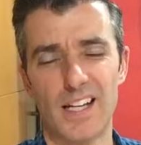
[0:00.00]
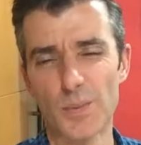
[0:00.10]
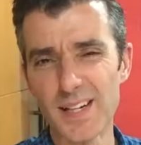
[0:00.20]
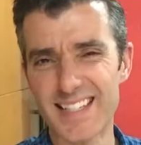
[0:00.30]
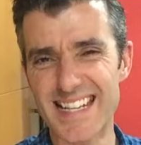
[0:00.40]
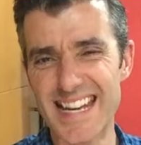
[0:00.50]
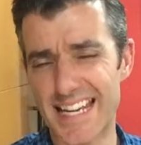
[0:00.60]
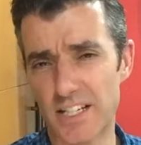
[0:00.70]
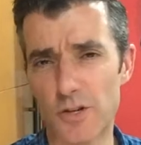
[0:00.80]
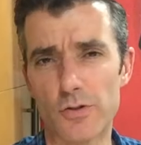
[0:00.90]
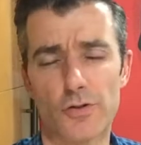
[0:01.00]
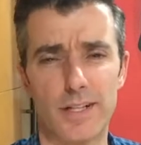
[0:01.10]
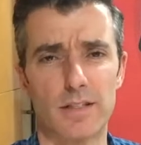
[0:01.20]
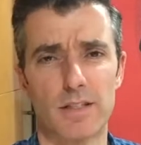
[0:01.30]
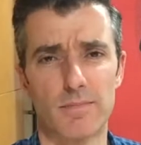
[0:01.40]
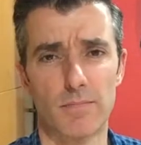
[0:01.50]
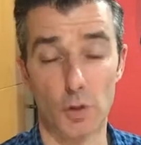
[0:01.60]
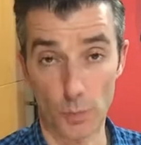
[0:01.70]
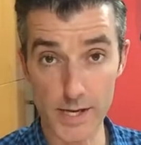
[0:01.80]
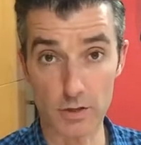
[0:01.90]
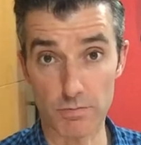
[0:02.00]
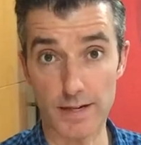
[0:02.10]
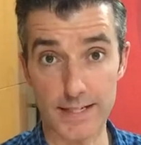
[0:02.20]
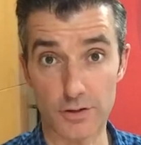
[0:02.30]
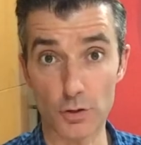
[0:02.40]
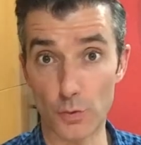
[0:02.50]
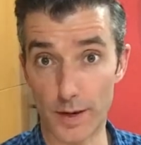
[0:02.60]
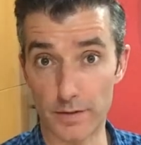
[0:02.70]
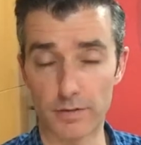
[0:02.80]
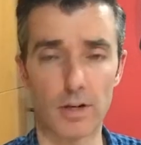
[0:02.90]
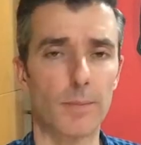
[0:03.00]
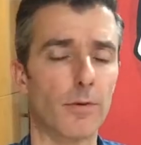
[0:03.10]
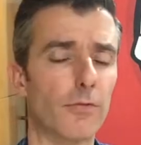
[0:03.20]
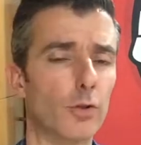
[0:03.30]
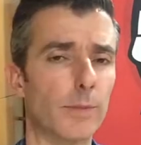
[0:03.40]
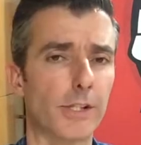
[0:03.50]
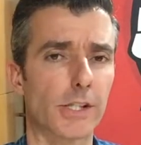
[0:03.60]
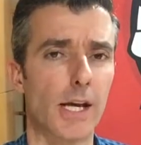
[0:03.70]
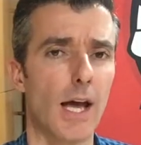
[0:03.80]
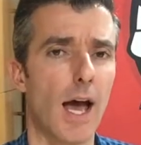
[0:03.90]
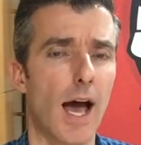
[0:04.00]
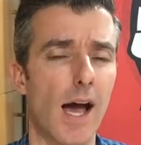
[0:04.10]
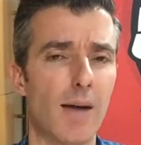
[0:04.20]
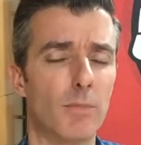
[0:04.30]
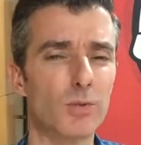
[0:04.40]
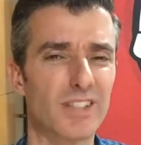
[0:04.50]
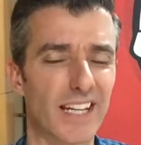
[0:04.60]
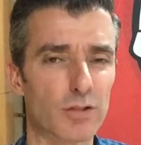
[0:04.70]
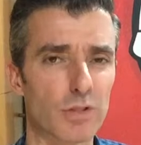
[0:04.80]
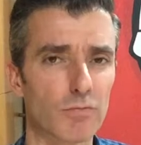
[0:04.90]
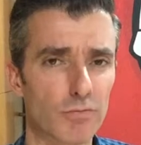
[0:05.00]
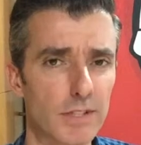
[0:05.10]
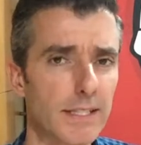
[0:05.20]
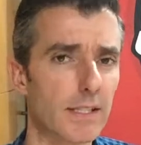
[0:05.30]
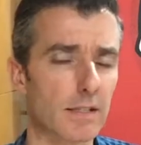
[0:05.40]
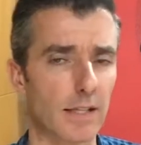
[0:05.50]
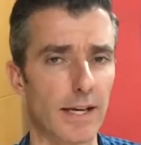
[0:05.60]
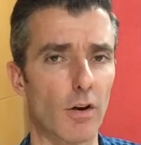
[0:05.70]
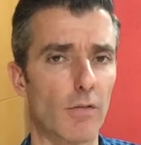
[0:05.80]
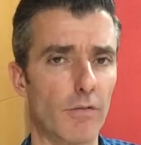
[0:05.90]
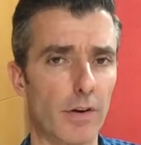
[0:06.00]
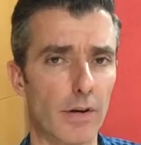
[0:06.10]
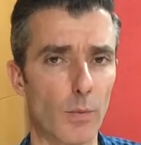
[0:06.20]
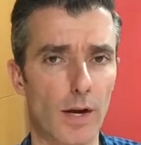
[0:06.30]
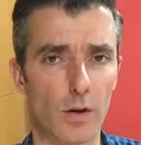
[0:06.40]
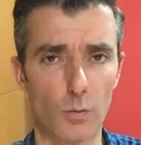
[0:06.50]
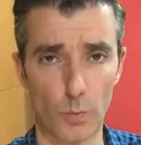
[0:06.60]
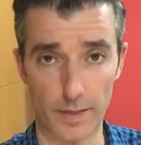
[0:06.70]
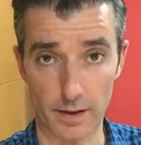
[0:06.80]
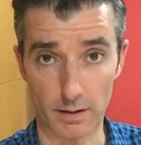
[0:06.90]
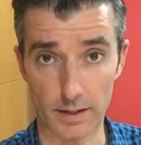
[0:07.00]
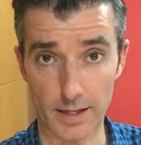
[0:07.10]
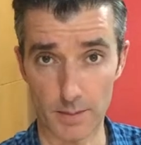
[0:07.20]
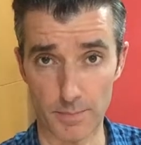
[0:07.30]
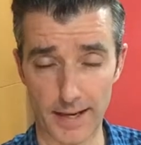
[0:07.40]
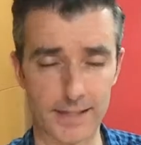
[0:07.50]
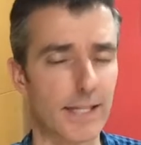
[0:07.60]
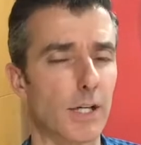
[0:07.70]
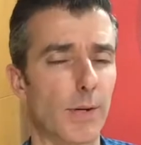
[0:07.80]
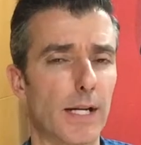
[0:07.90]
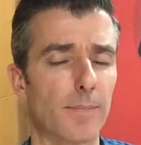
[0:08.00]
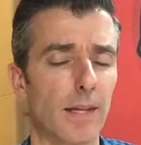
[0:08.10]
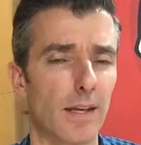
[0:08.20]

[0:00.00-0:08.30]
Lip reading: As well as nicking nutrients that we could really do with for our performance, maltodextrin really doesn't get on very well with our gut bacteria.